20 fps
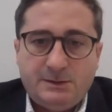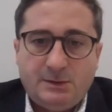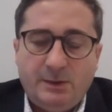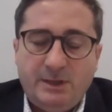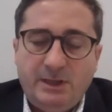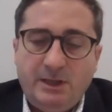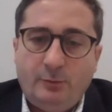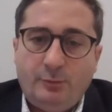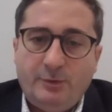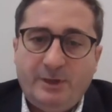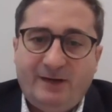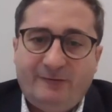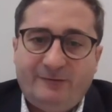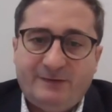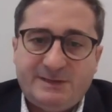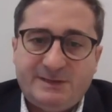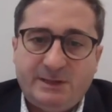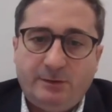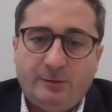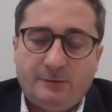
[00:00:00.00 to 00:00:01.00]
So here we have
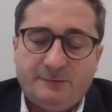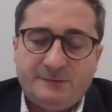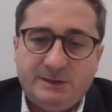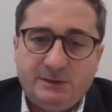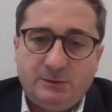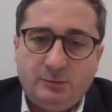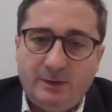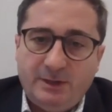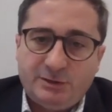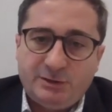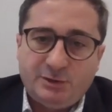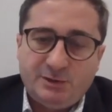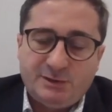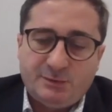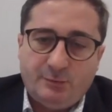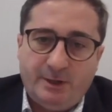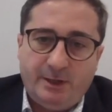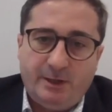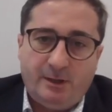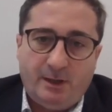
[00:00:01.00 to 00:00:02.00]
a series of
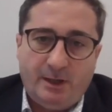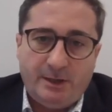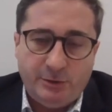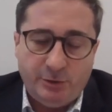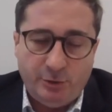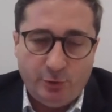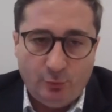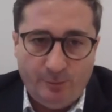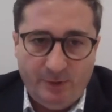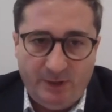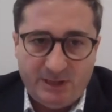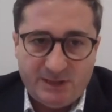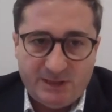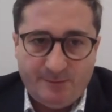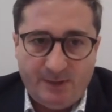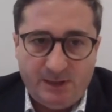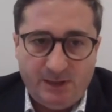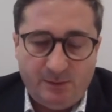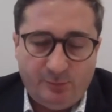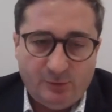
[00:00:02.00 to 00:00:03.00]
situations where a human is
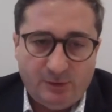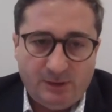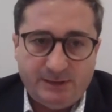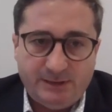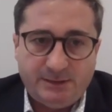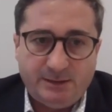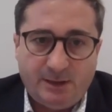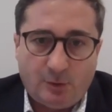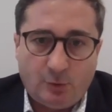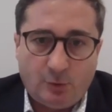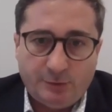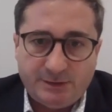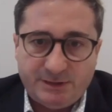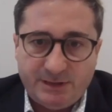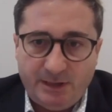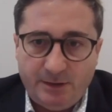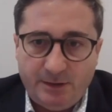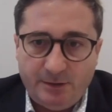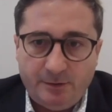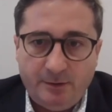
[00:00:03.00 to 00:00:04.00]
manipulating a
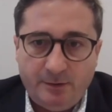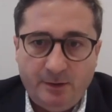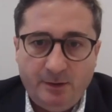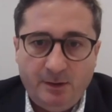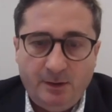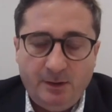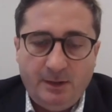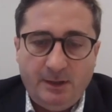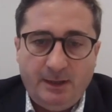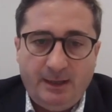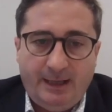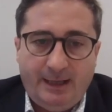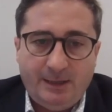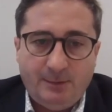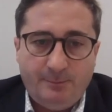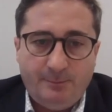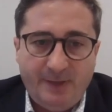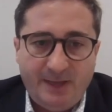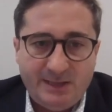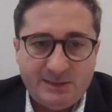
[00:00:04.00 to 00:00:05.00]
container,
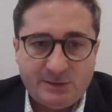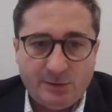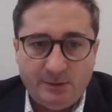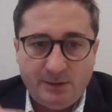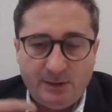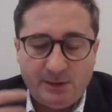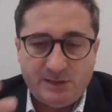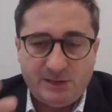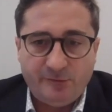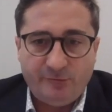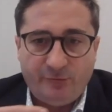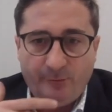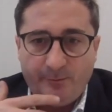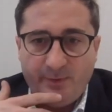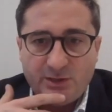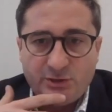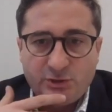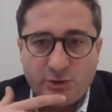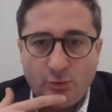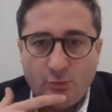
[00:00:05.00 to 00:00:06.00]
and based on this
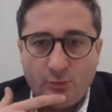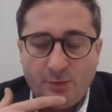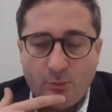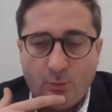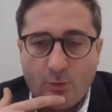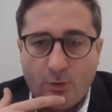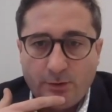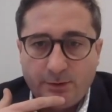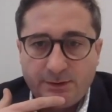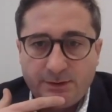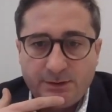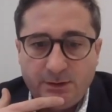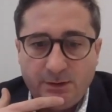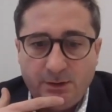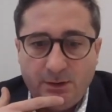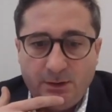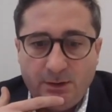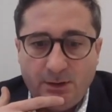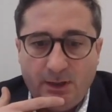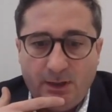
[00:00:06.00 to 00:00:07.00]
information, we want
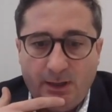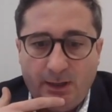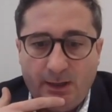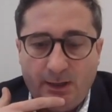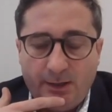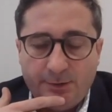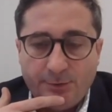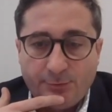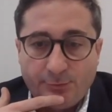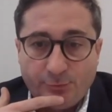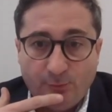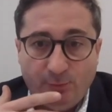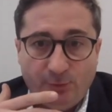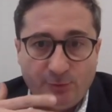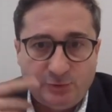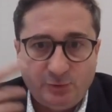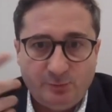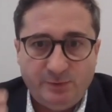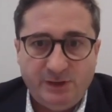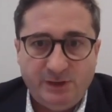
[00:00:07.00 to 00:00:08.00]
the
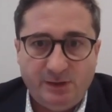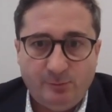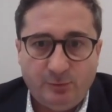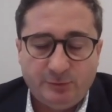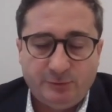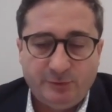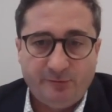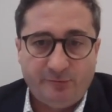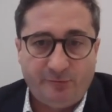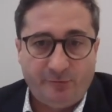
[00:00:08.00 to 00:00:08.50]
robot to be able to